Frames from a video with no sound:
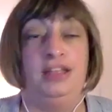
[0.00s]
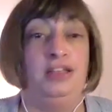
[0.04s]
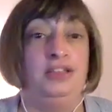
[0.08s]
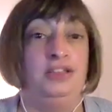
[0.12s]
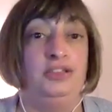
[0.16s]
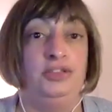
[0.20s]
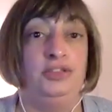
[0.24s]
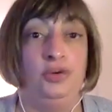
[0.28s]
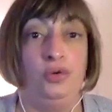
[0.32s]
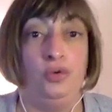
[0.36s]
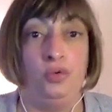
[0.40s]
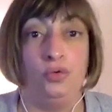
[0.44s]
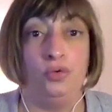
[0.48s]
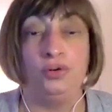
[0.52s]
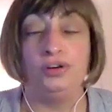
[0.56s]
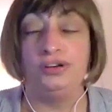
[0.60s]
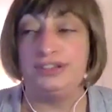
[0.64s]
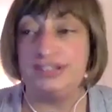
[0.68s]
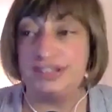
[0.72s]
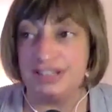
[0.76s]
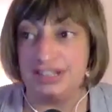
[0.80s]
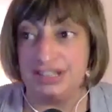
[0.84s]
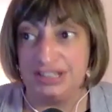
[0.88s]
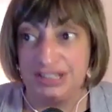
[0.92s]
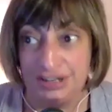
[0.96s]
The
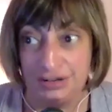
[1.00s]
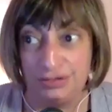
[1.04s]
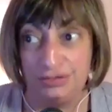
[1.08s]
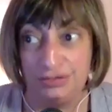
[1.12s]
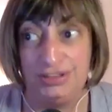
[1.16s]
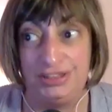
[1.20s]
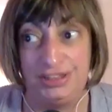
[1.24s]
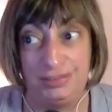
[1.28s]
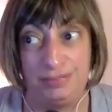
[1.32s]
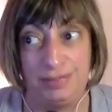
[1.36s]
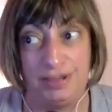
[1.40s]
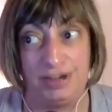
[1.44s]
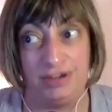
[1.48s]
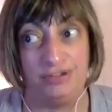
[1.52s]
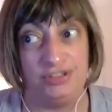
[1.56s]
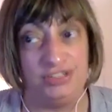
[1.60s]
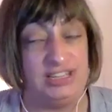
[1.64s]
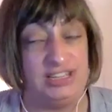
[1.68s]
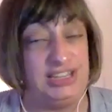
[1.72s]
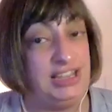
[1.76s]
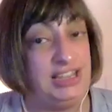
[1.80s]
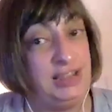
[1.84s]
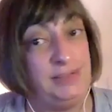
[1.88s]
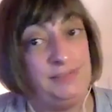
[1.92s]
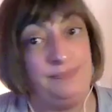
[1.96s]
Horns, clearly the better
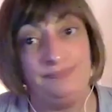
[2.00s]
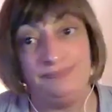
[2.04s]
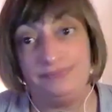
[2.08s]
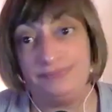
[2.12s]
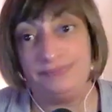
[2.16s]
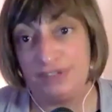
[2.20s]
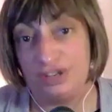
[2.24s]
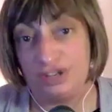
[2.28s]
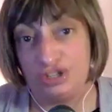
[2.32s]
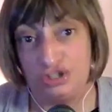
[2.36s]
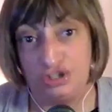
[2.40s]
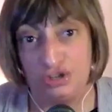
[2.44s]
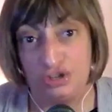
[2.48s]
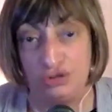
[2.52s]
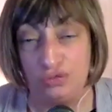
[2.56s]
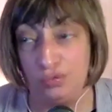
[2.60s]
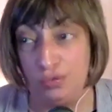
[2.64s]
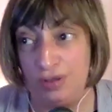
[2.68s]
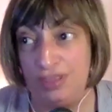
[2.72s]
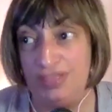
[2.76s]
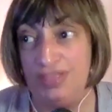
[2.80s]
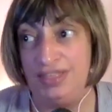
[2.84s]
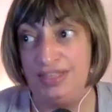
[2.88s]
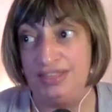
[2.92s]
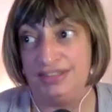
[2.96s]
team, should
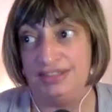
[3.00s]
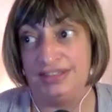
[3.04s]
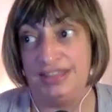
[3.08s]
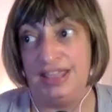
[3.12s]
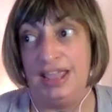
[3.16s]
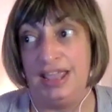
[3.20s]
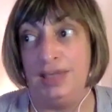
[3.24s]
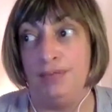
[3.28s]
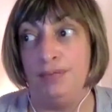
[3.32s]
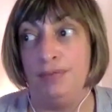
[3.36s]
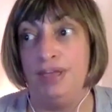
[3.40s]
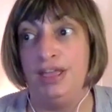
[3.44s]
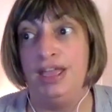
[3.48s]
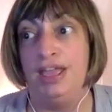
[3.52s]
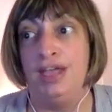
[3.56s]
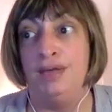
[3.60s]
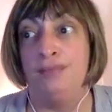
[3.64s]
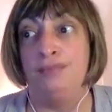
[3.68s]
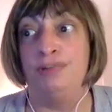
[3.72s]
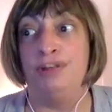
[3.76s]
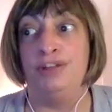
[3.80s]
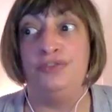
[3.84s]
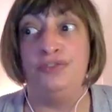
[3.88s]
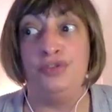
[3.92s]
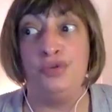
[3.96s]
win this game.
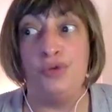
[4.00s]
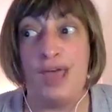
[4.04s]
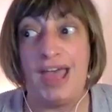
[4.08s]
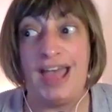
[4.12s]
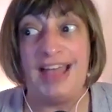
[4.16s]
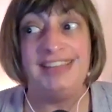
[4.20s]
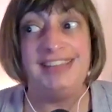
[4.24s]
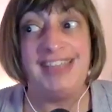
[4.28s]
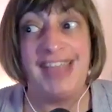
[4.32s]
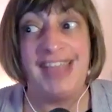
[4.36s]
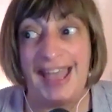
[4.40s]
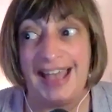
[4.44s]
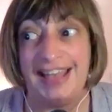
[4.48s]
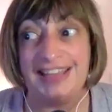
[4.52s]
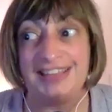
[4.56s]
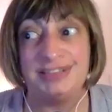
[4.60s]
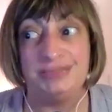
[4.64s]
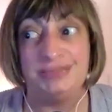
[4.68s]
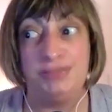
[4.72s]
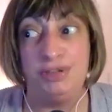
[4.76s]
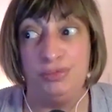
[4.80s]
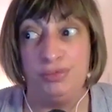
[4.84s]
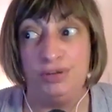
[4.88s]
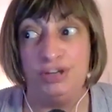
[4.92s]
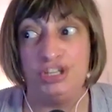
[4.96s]
But if you had to ask
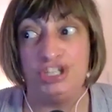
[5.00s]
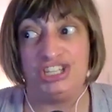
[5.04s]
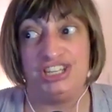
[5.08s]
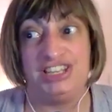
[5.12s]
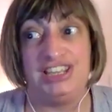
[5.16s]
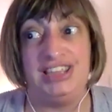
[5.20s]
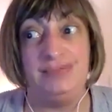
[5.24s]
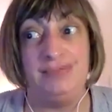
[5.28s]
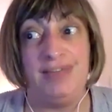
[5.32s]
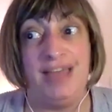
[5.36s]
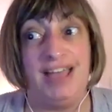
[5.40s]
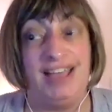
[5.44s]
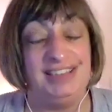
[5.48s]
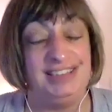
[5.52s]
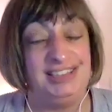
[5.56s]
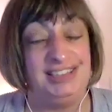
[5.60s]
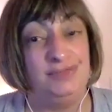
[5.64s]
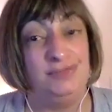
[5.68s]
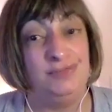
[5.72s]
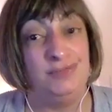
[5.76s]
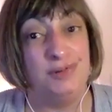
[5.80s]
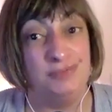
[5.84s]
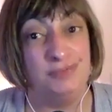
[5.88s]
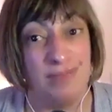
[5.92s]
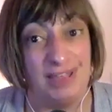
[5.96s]
me which team has the
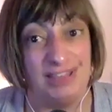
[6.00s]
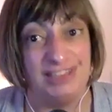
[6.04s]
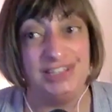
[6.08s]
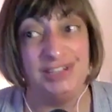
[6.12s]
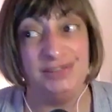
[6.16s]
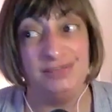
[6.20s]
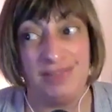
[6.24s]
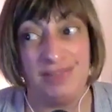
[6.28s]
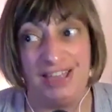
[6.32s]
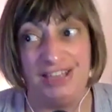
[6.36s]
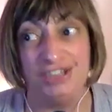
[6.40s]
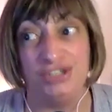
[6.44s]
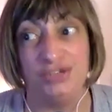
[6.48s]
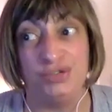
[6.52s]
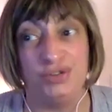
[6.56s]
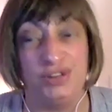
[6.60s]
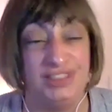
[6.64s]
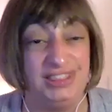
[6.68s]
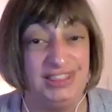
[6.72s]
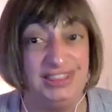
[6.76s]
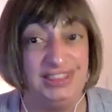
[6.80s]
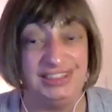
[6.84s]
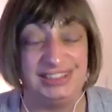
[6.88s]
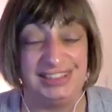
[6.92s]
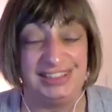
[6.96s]
momentum
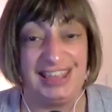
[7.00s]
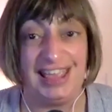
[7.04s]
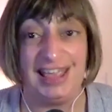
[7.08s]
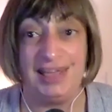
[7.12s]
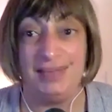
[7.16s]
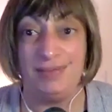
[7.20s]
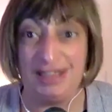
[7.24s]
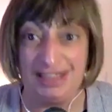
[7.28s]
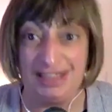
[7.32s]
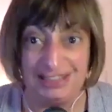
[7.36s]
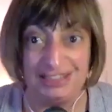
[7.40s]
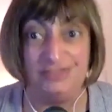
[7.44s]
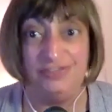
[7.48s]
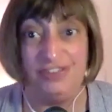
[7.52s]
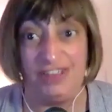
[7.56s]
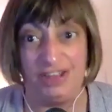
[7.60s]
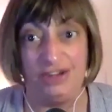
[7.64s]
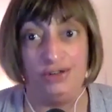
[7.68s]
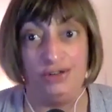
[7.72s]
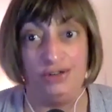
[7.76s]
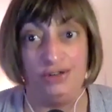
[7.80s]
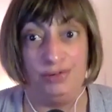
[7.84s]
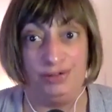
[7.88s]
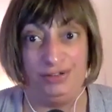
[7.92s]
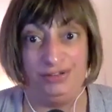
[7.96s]
entering this game, it's
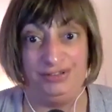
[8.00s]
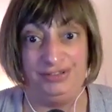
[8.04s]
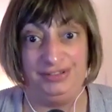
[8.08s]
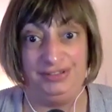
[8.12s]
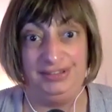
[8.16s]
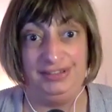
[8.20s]
Vanderbilt.